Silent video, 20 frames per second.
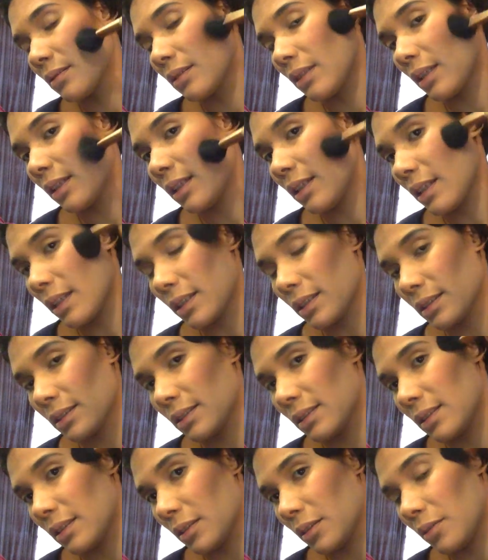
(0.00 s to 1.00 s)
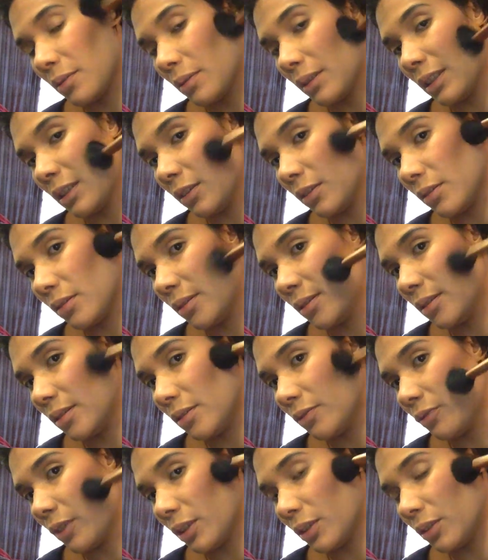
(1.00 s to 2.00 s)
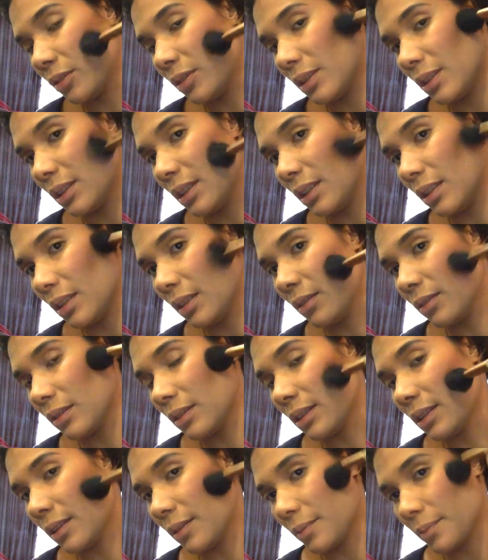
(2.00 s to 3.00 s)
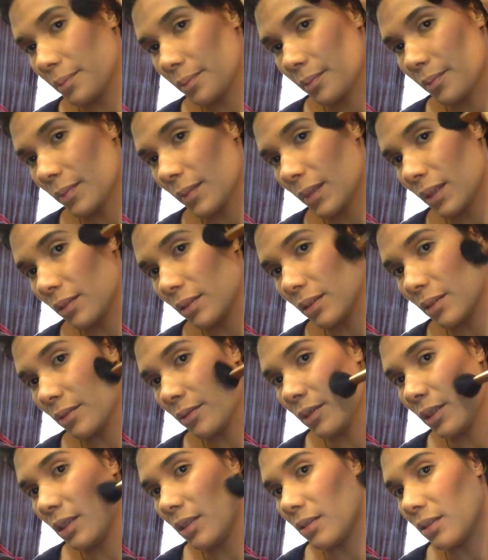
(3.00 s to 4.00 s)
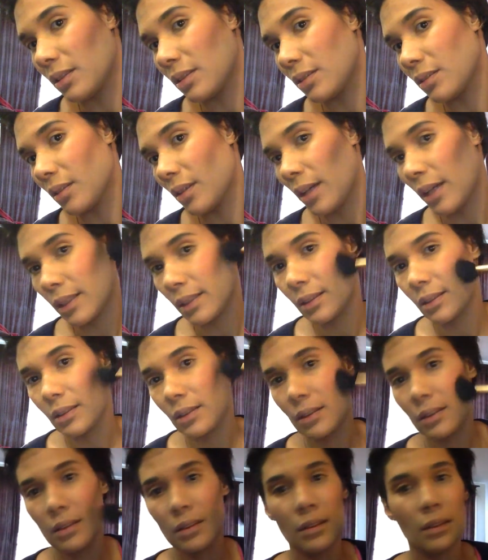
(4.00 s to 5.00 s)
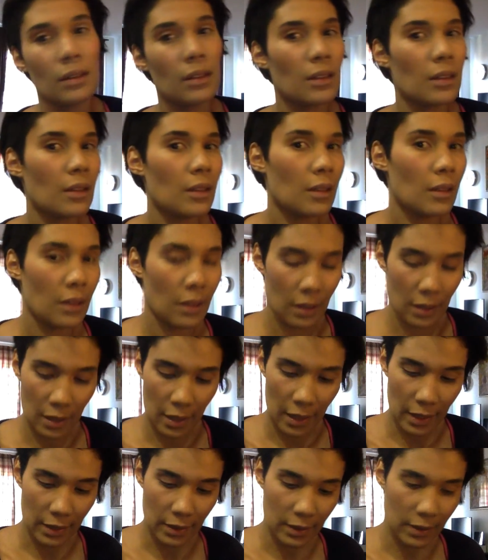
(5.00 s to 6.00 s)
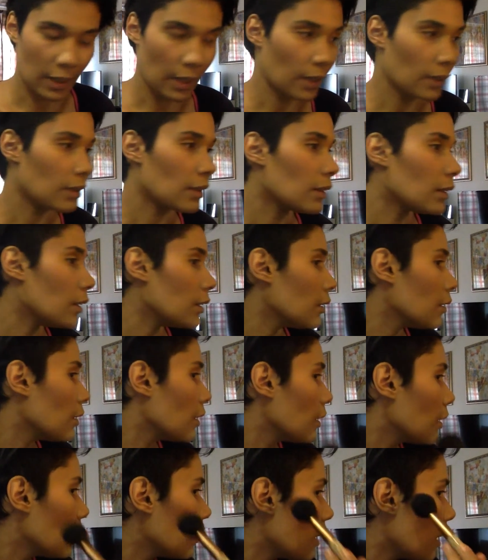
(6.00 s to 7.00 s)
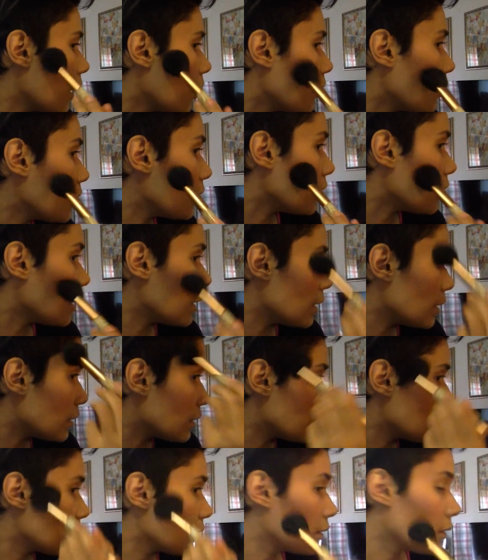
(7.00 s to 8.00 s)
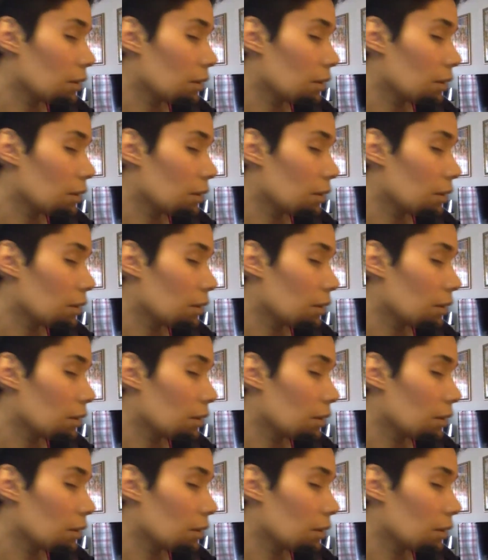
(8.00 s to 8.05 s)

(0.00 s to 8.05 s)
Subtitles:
The thing is, what you see on the video is not exactly how it is